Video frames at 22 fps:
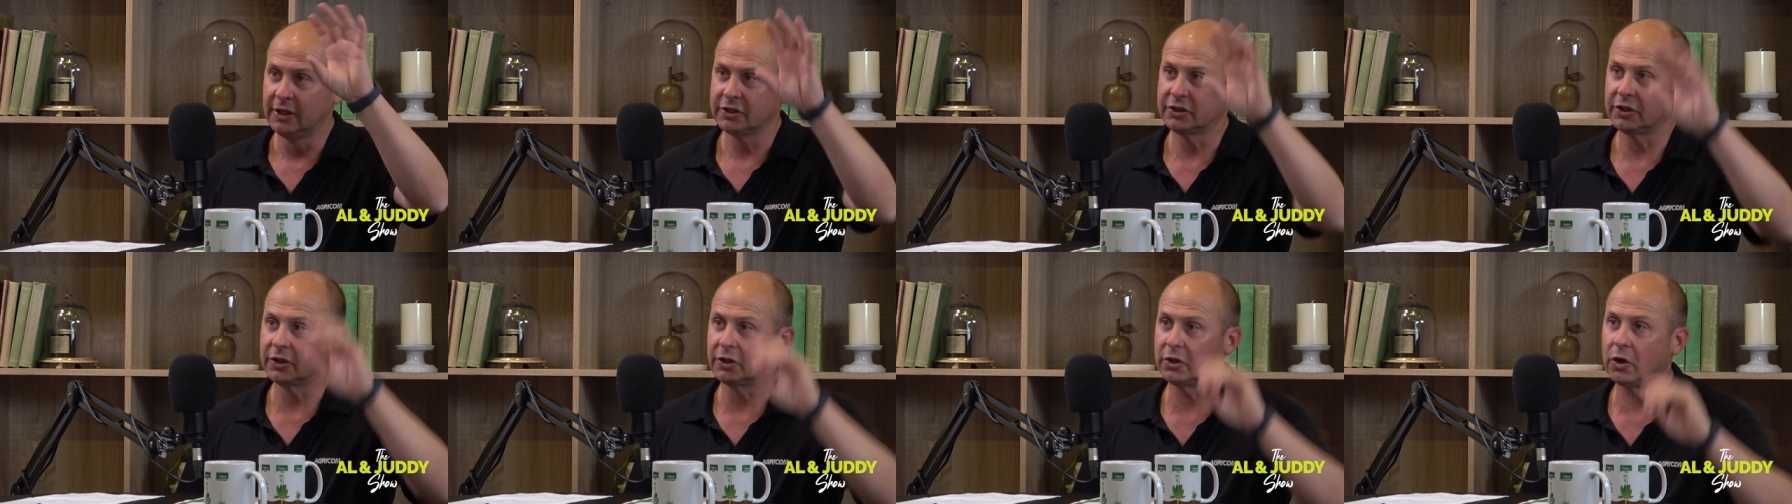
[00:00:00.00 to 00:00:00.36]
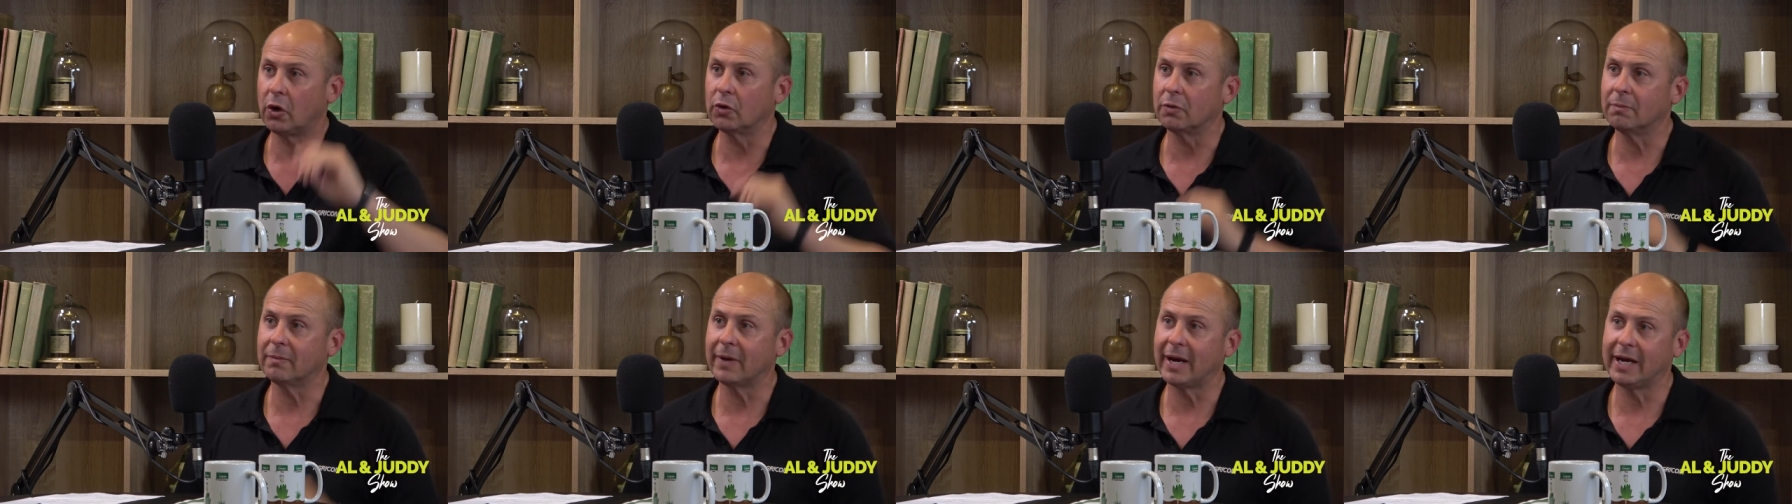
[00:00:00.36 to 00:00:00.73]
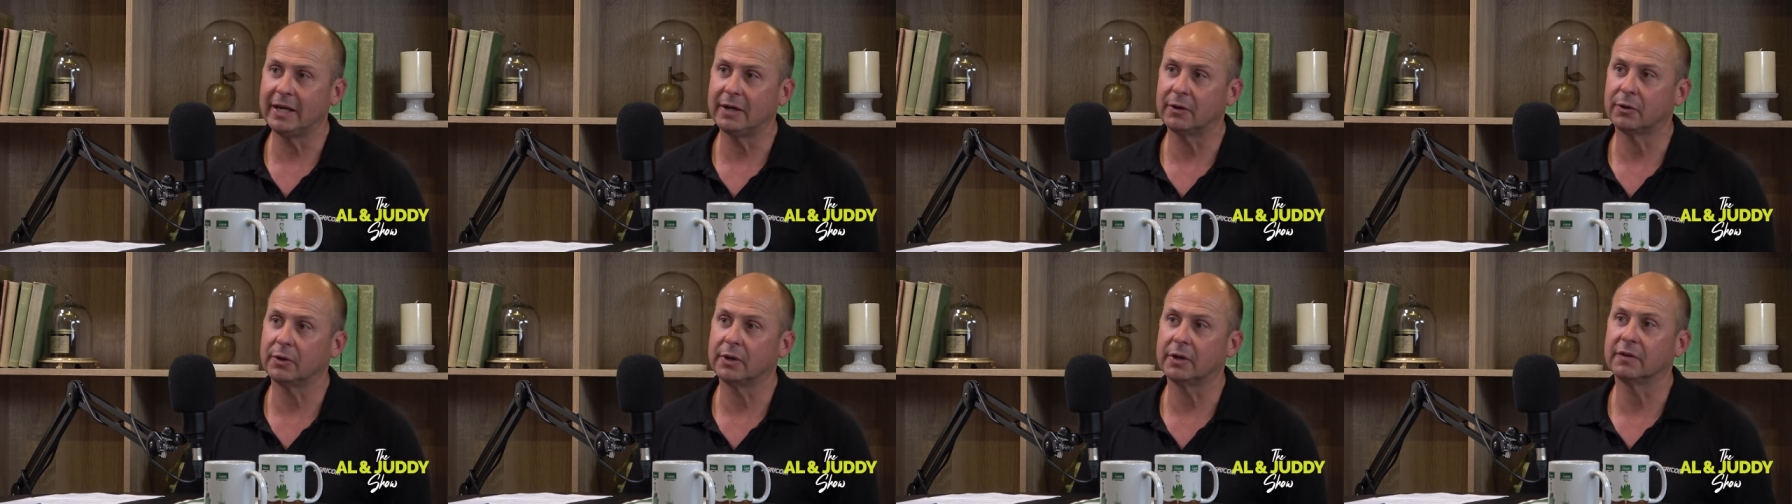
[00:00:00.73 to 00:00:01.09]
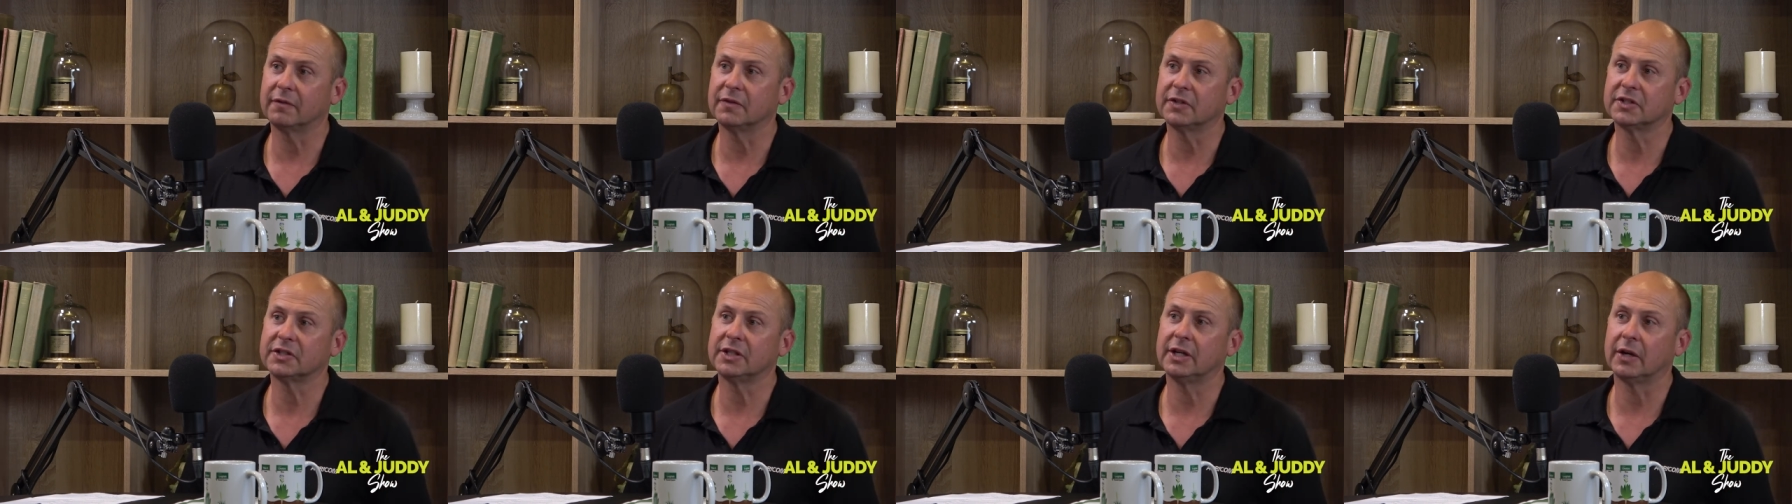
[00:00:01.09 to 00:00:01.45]
sort of Golden Bay area
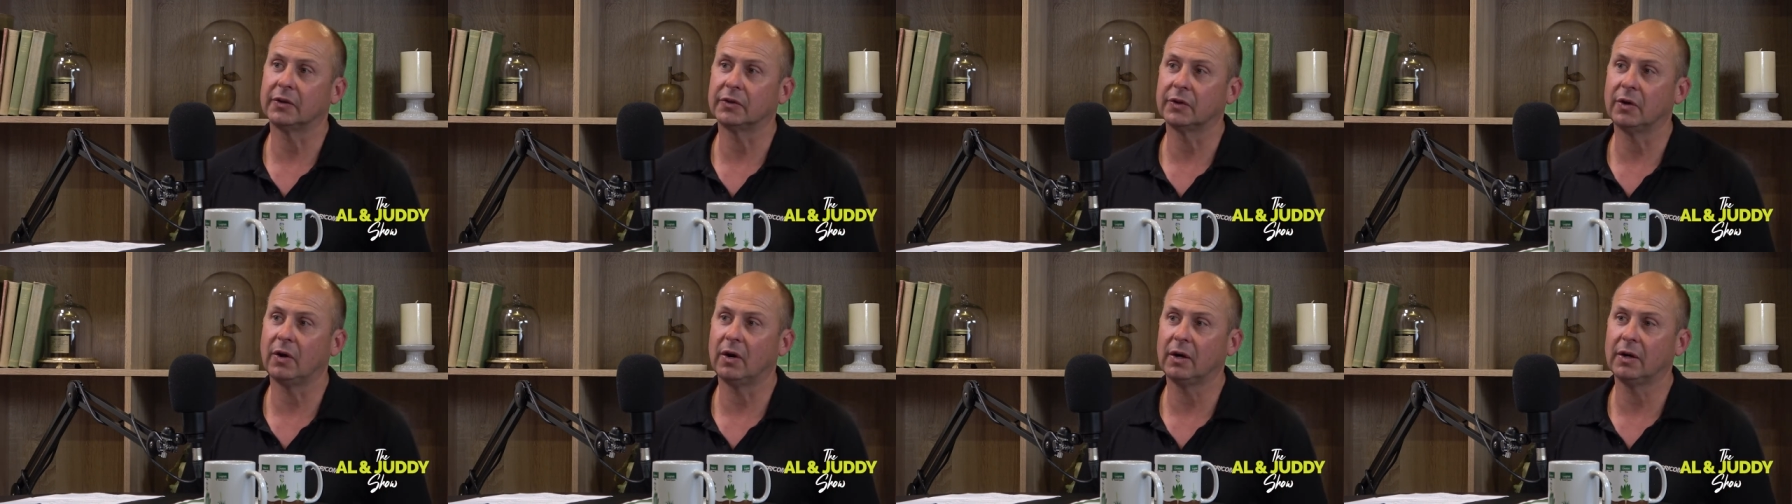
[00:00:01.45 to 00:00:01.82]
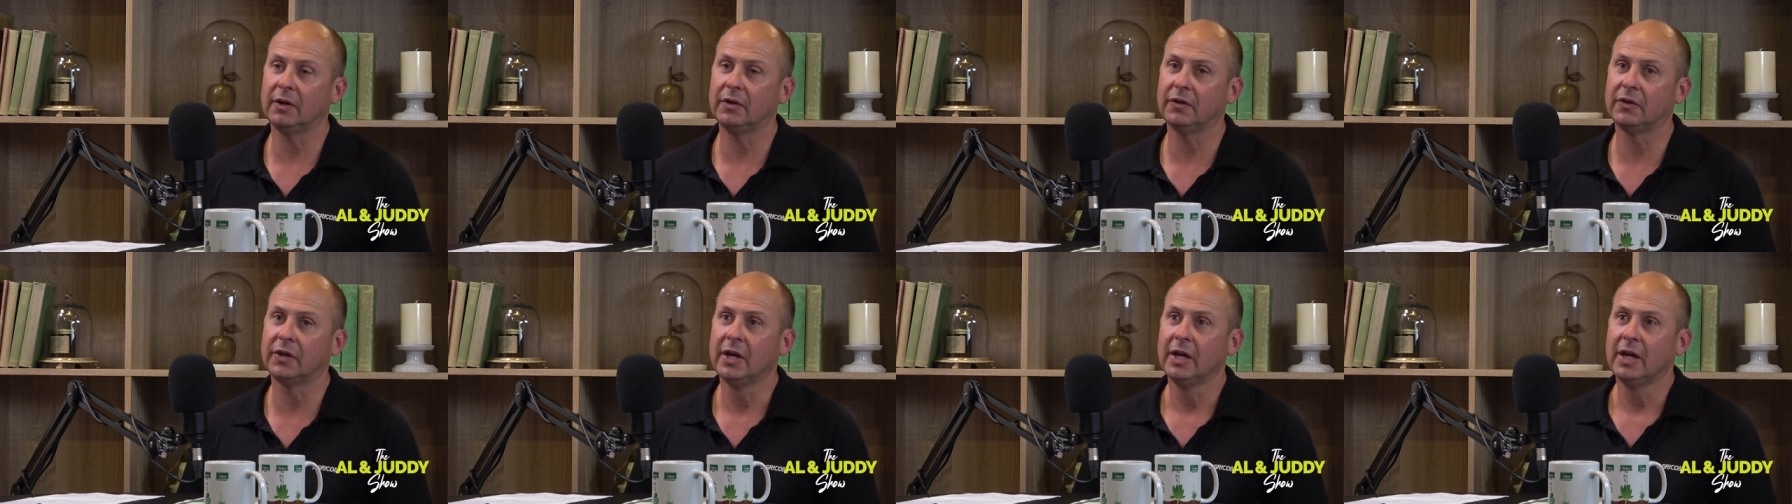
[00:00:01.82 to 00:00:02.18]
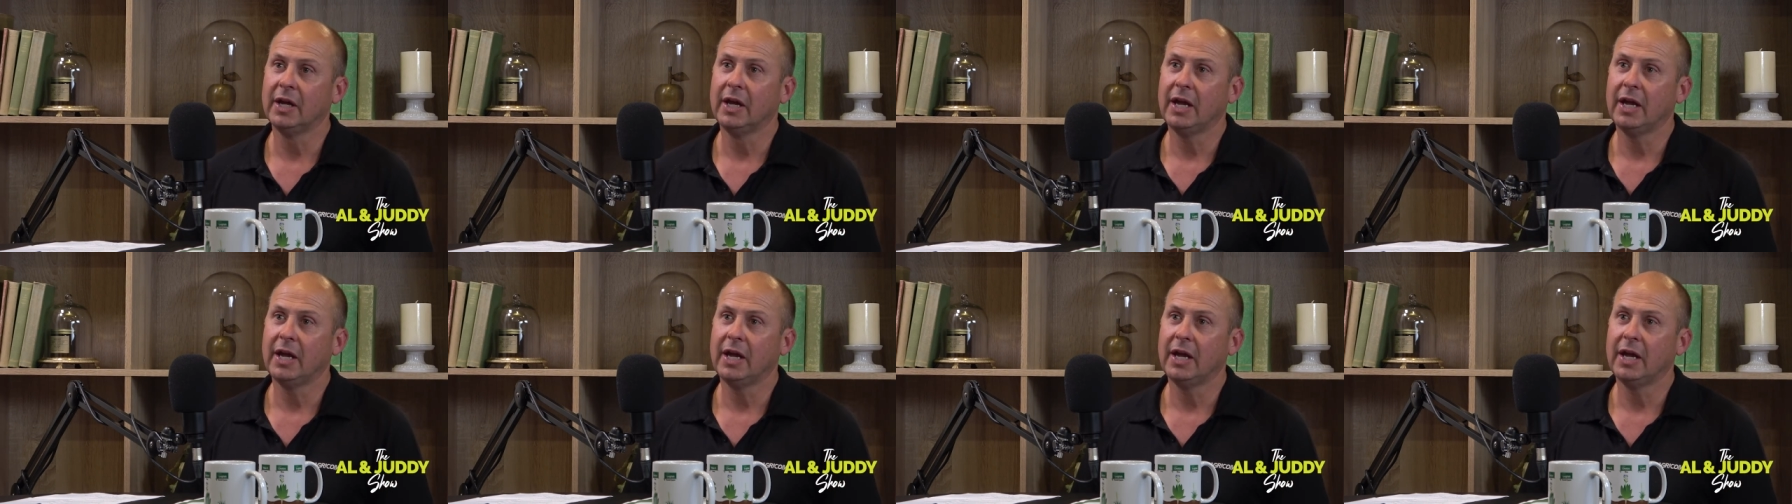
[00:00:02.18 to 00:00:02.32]
of the South Island,